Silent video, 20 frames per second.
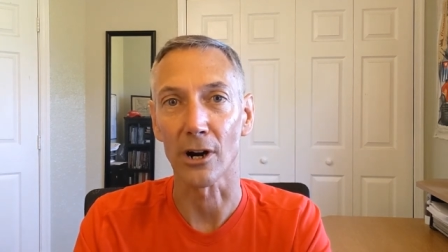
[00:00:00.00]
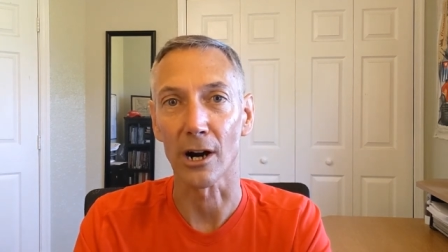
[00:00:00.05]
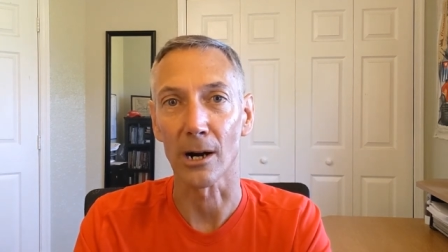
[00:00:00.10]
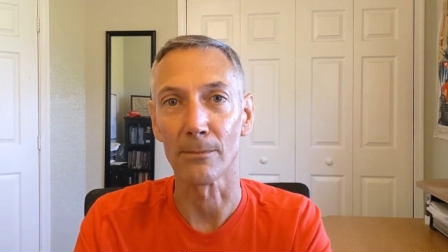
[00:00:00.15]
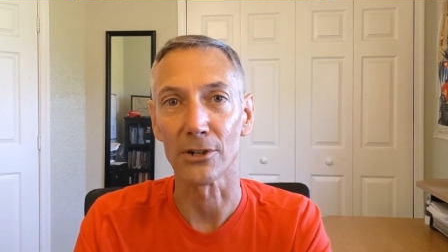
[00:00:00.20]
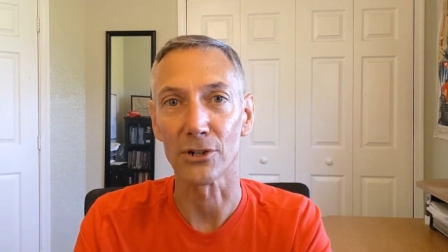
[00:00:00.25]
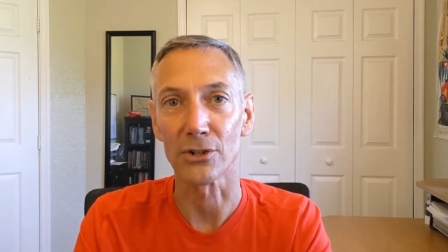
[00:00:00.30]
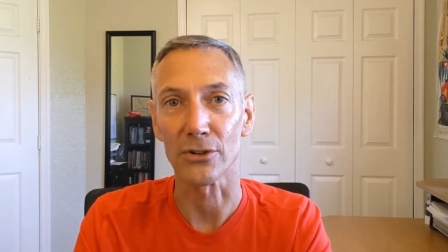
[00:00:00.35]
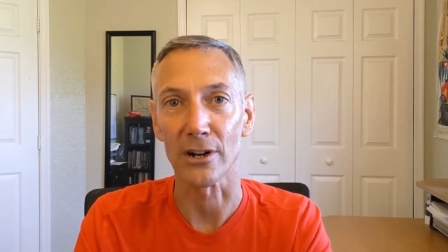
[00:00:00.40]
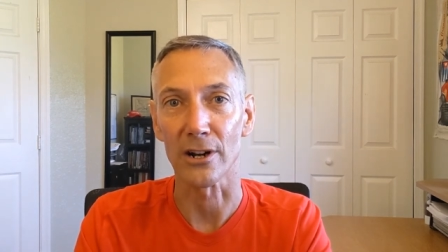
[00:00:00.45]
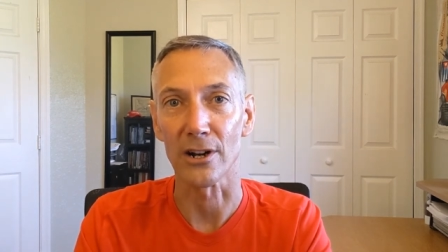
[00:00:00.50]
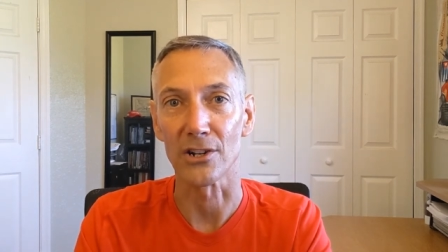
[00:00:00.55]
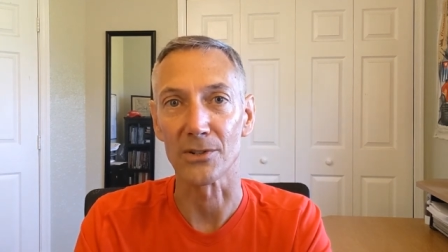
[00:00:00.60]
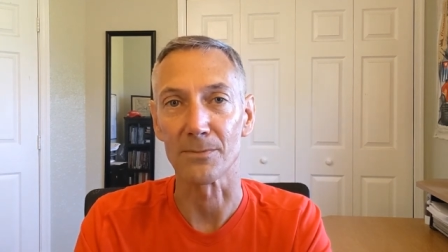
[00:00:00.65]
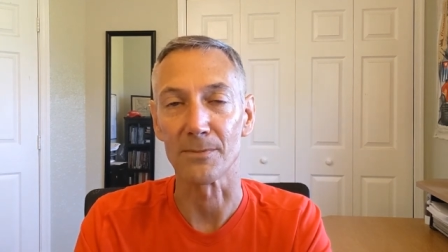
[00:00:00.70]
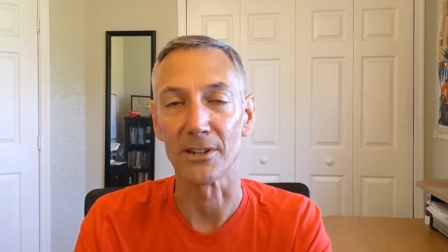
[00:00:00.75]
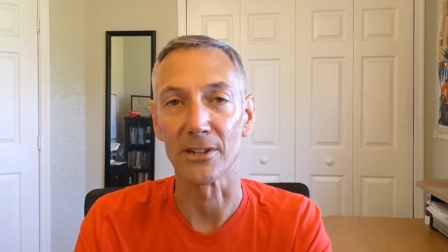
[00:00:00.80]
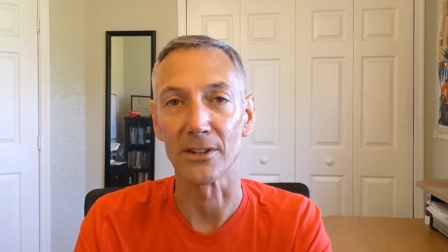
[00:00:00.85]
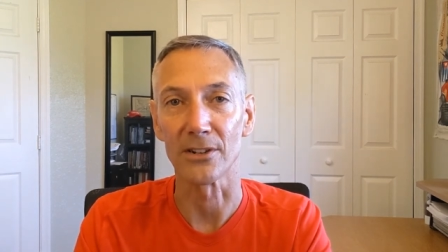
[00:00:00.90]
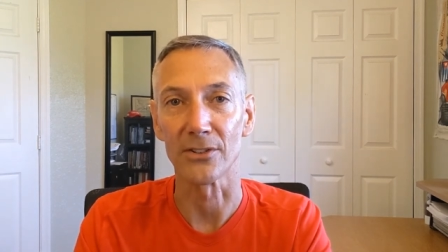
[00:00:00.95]
arbitrage
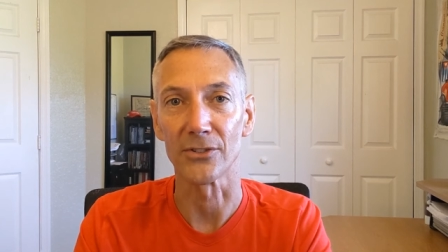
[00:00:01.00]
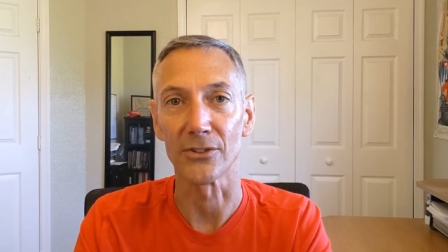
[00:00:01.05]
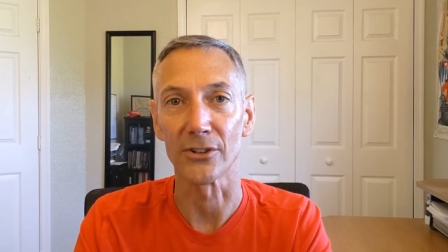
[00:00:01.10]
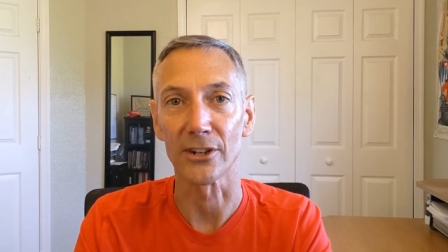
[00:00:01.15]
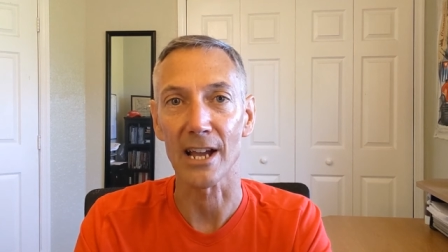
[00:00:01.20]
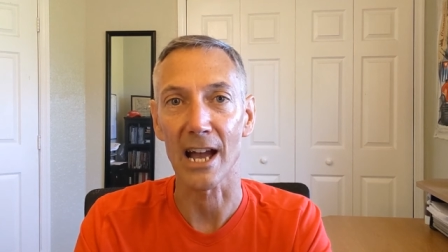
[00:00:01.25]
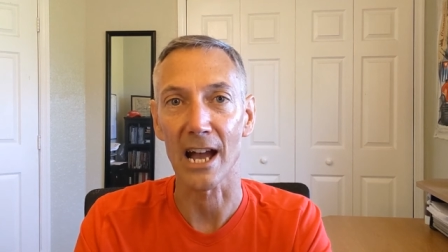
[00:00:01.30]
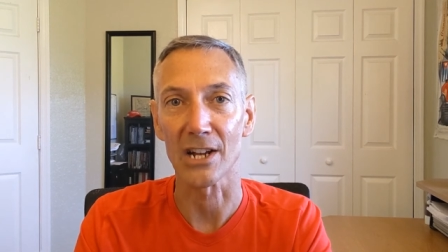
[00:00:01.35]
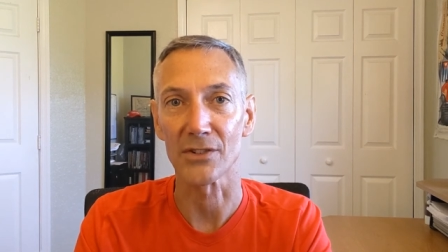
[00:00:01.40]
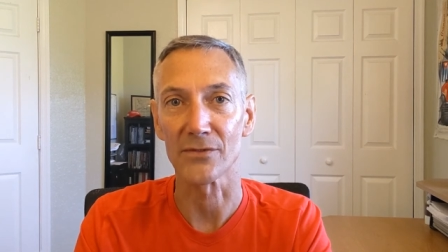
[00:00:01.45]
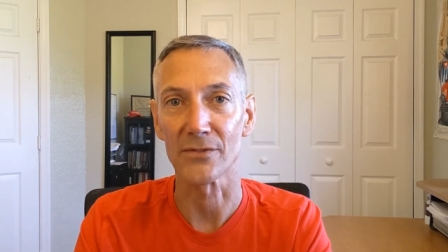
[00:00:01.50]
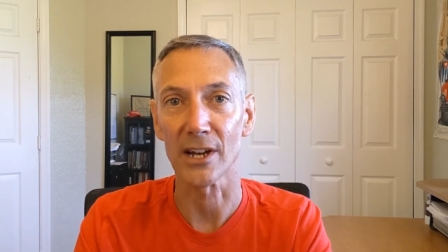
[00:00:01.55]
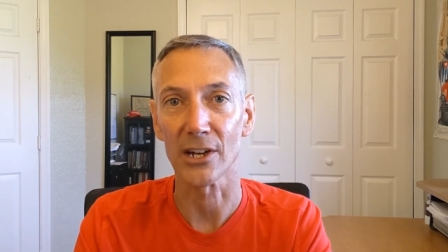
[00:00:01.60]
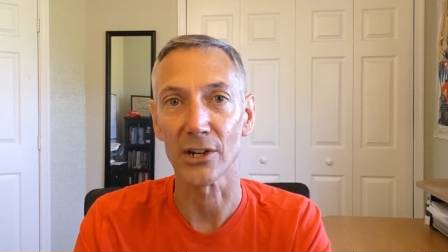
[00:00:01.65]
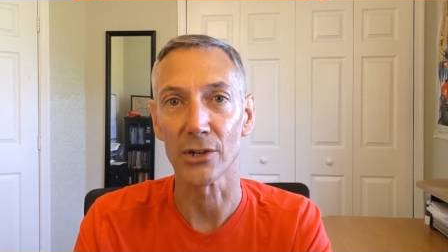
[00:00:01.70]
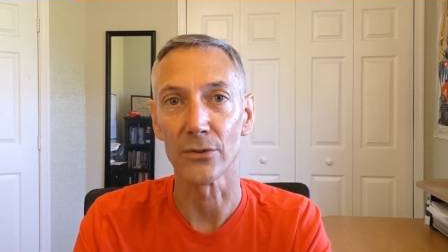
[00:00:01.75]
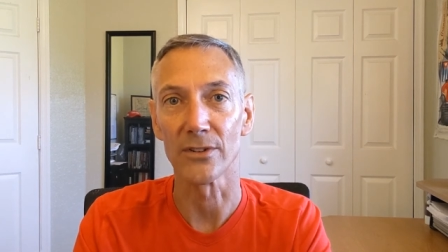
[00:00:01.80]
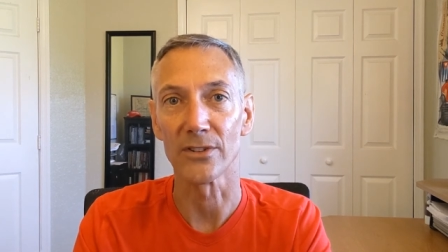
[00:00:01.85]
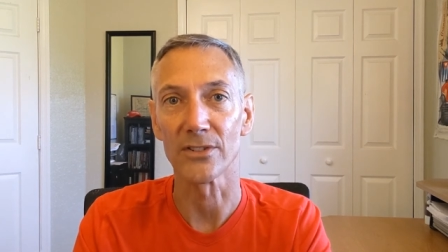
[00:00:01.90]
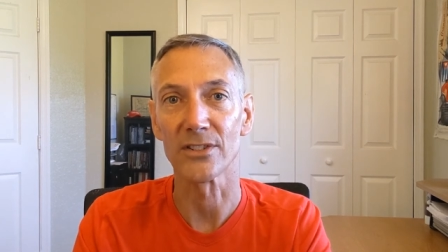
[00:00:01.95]
because your cash
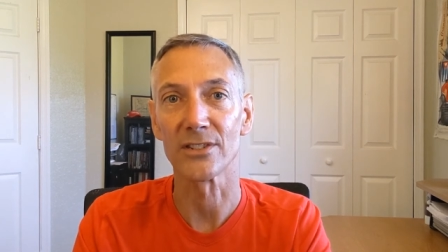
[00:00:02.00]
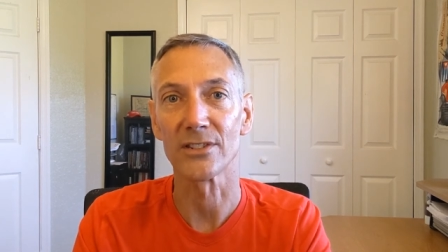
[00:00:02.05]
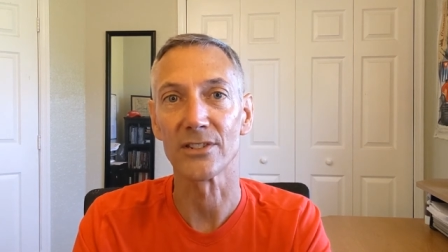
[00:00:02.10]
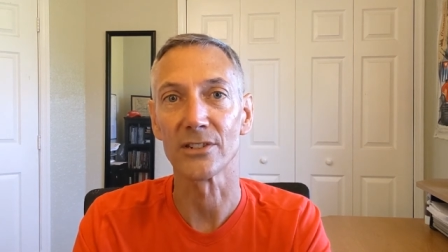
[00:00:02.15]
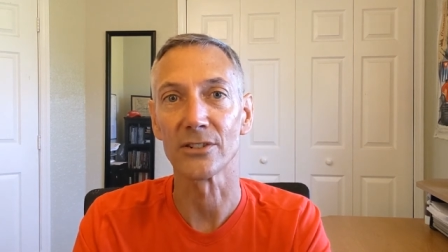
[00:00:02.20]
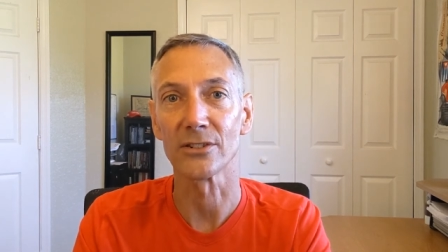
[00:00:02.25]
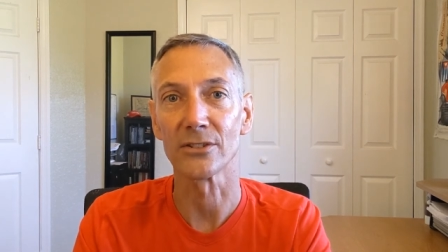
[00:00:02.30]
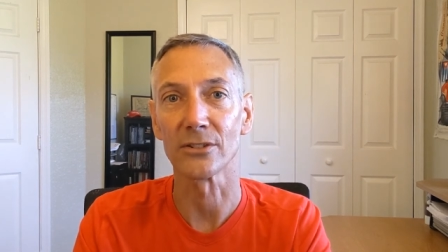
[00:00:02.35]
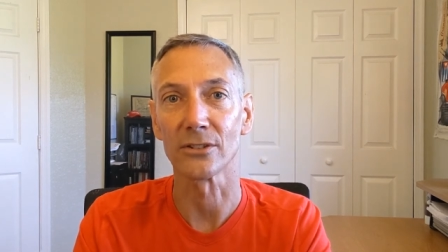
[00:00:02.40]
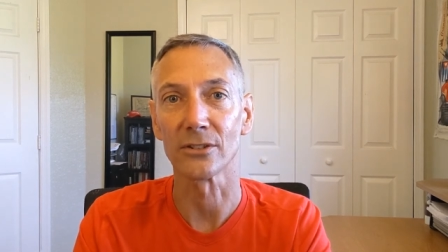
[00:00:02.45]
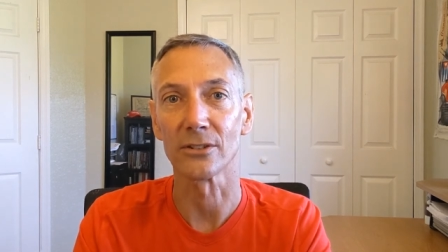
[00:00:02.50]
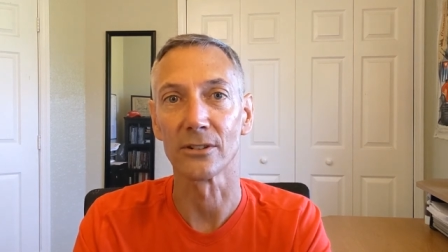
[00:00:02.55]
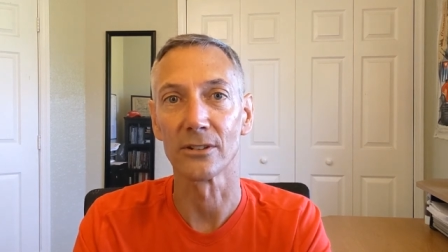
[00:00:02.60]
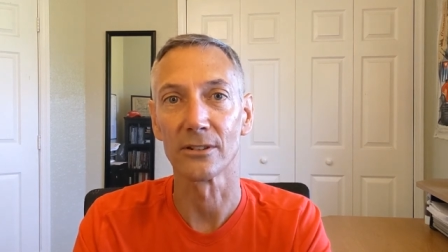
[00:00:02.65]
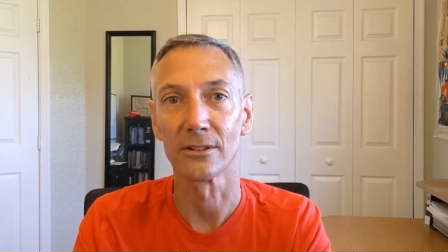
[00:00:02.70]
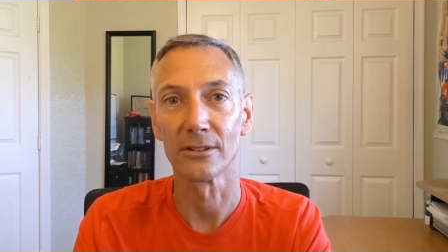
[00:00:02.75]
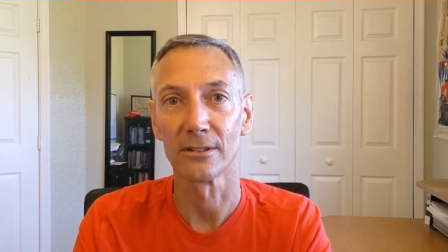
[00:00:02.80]
value is still